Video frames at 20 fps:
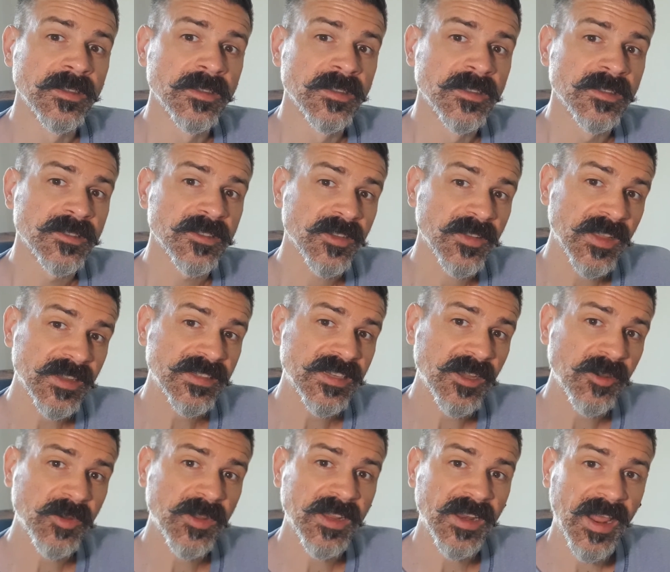So that's
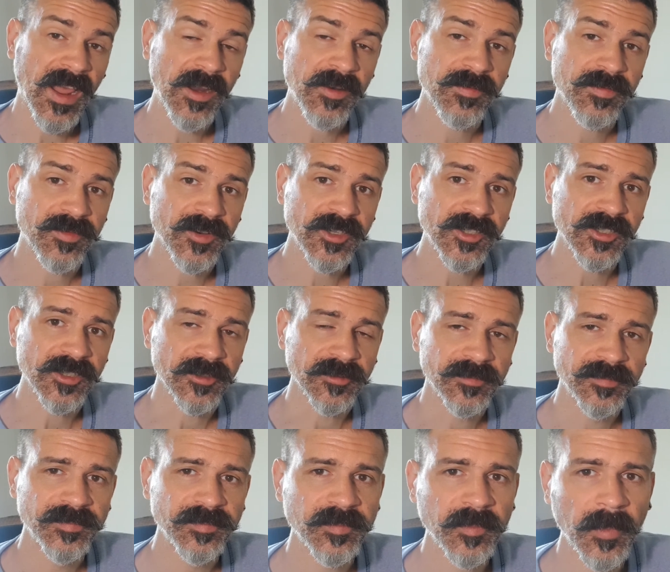how we can add
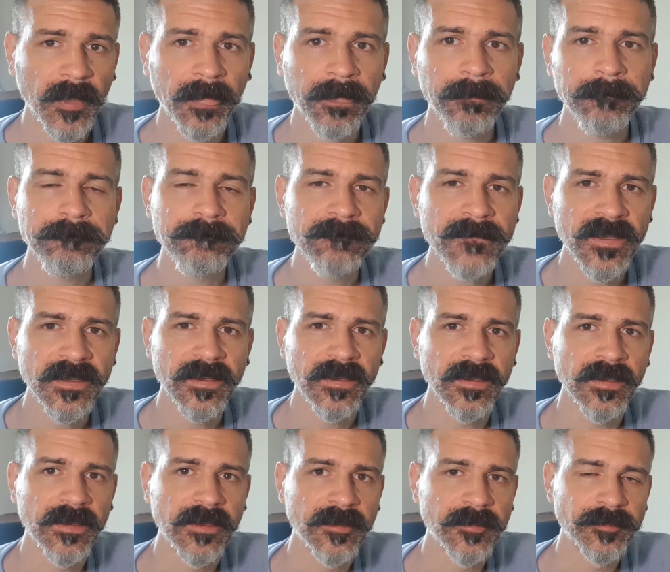friction.
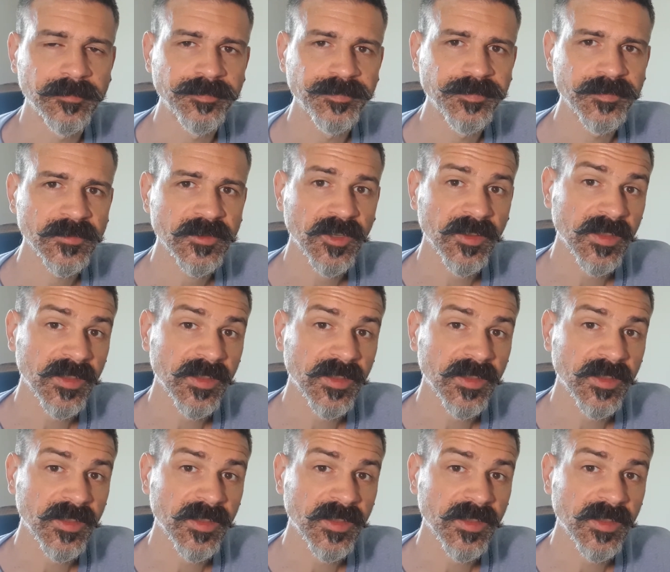So